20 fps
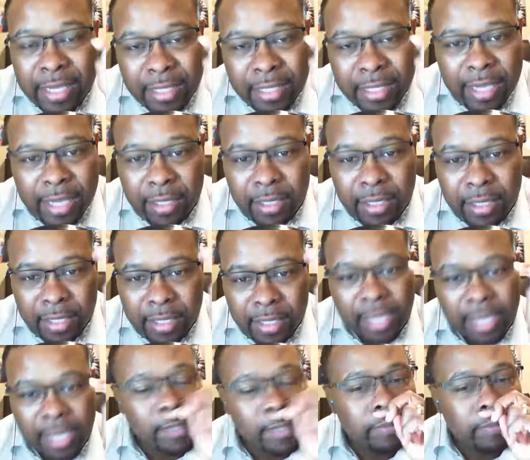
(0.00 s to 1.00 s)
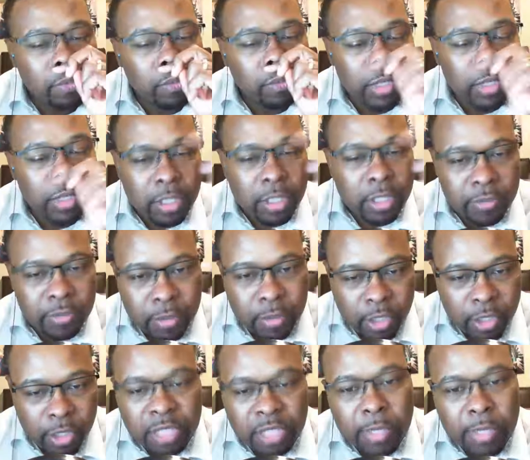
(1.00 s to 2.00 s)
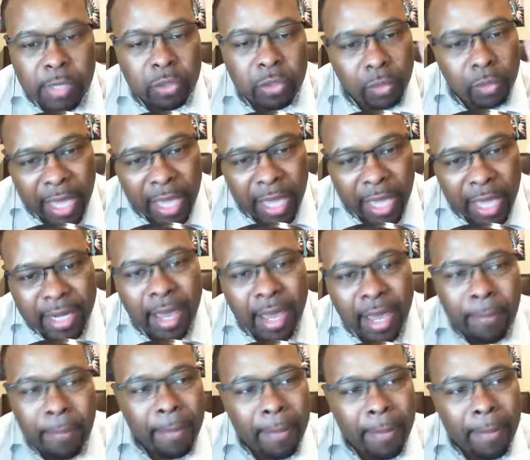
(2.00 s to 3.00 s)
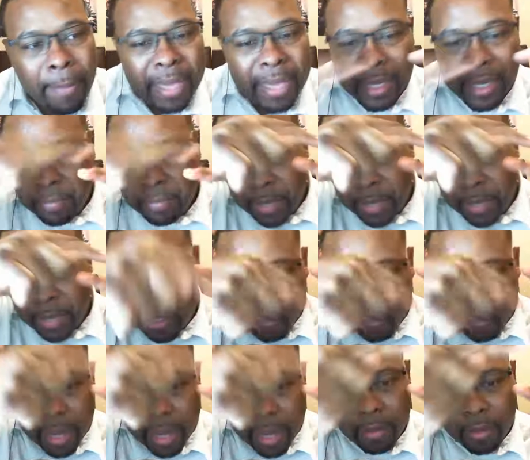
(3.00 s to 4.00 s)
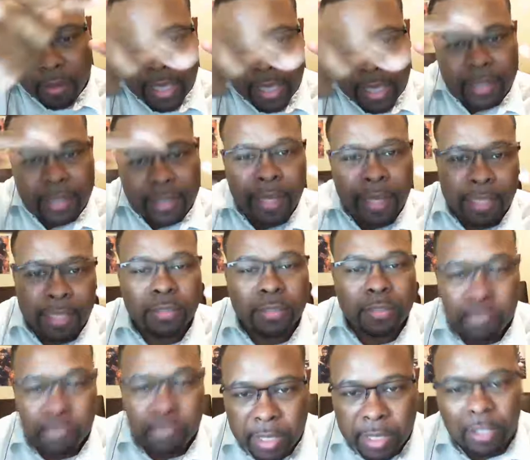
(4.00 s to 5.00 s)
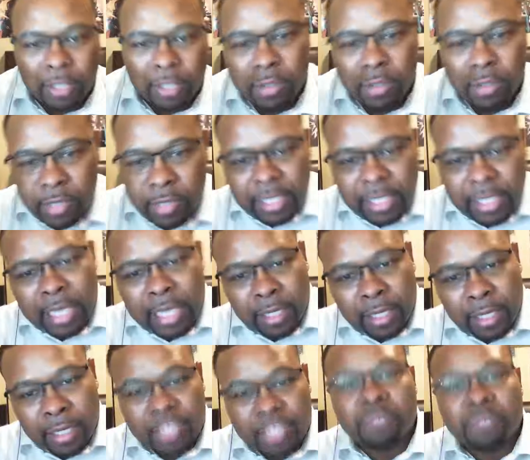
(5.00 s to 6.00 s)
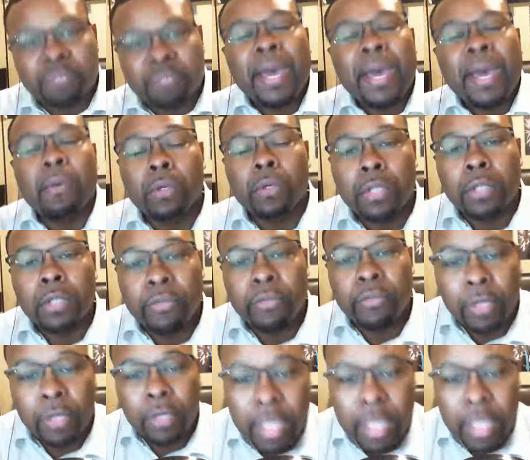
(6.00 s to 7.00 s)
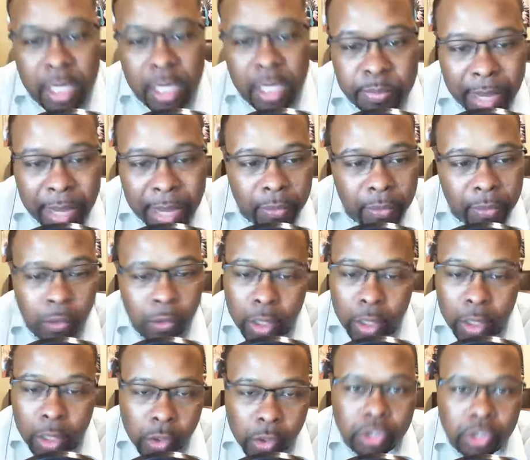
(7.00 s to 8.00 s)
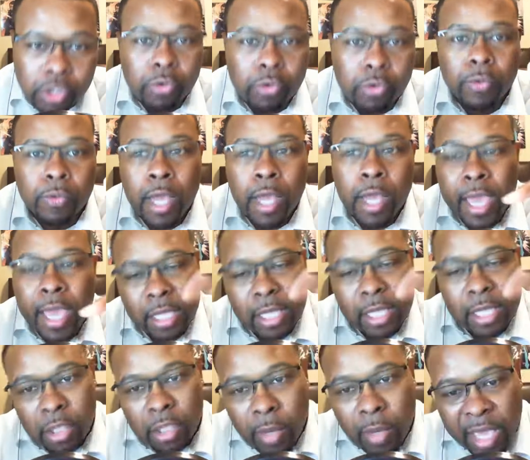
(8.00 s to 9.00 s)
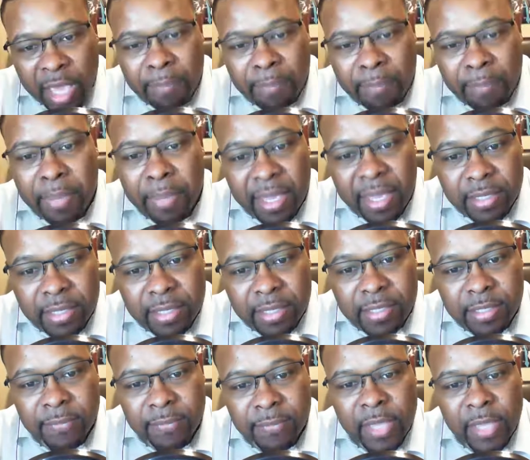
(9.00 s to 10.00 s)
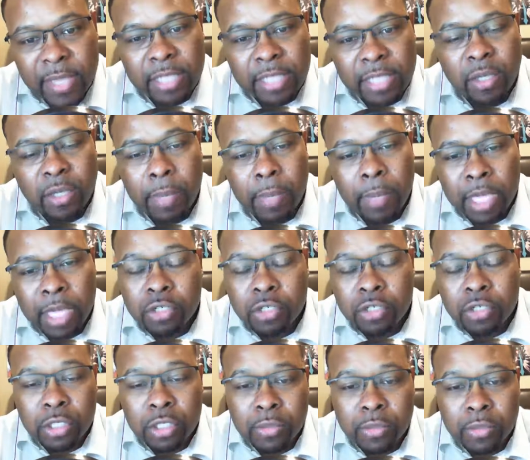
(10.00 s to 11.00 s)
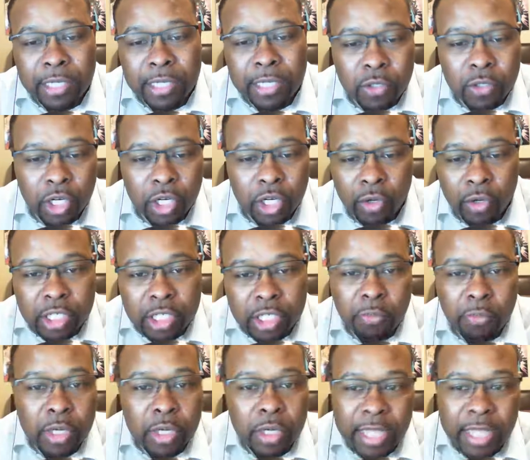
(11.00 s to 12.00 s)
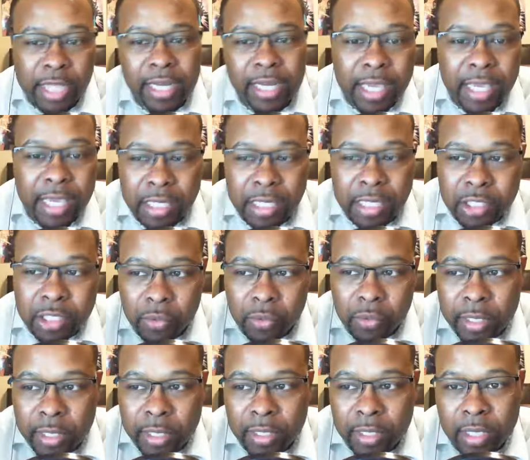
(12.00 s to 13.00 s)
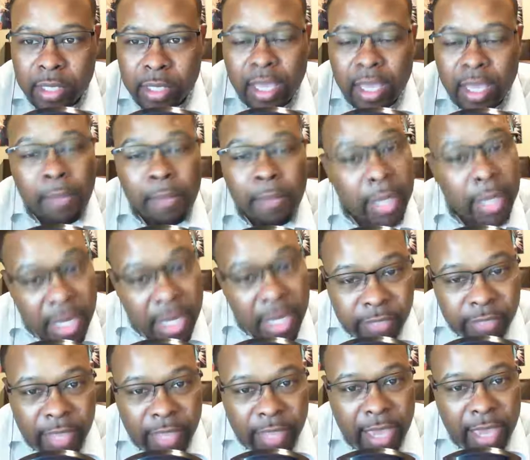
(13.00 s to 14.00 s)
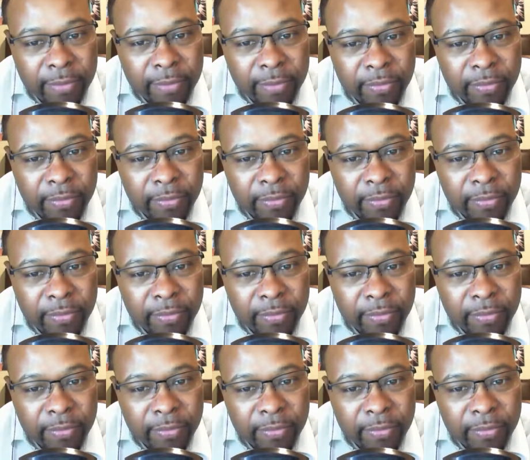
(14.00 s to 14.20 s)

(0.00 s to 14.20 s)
data, the data which is transmitted through light, by making it bend around like it's Piccolo's little thing, like a spiral. If you're looking at a spiral or a corkscrew, and so it bends, and so because you can do that, you can crunch more data into it, and because of that,